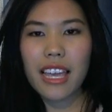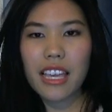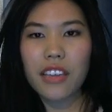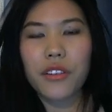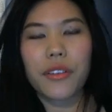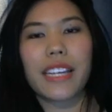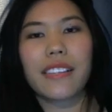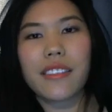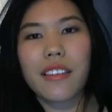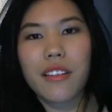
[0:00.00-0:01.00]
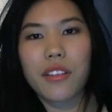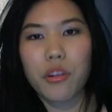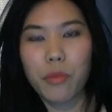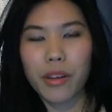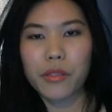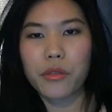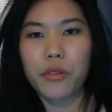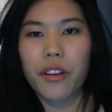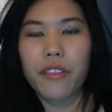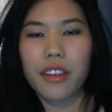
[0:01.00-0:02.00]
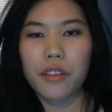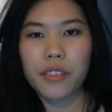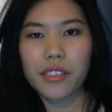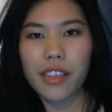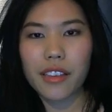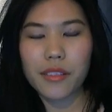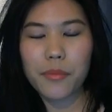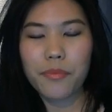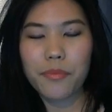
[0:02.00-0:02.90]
increase your personal growth and your success.